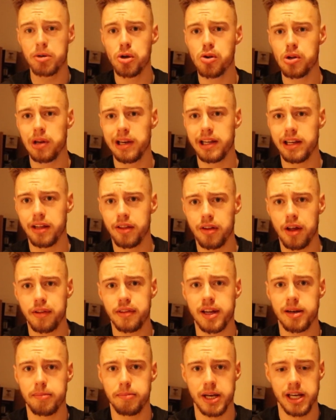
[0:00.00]
usually not
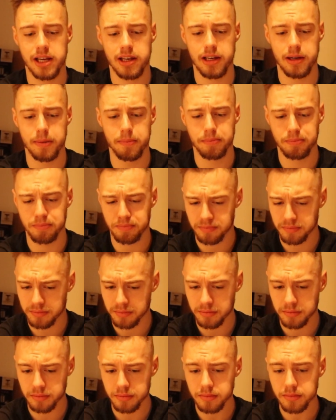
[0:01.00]
that picky
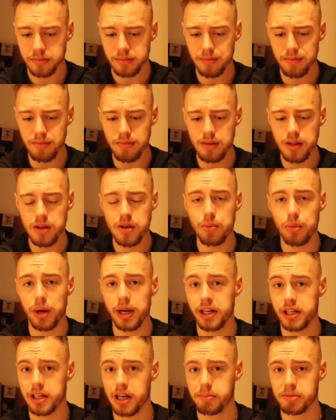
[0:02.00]
when
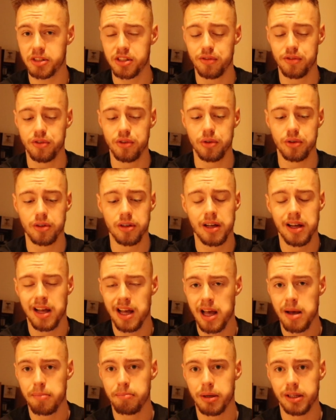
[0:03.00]
it comes to food,
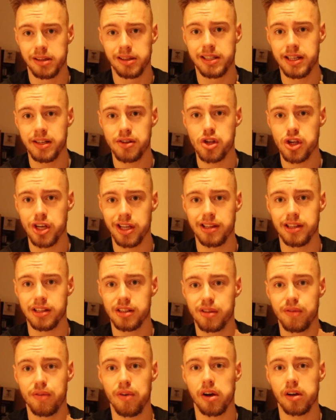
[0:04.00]
but this shit
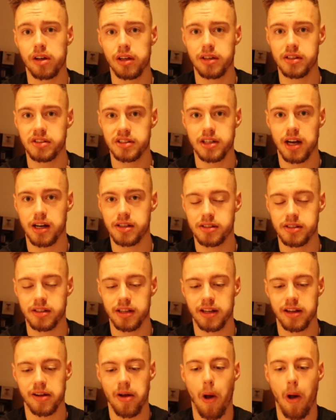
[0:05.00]
is disgusting.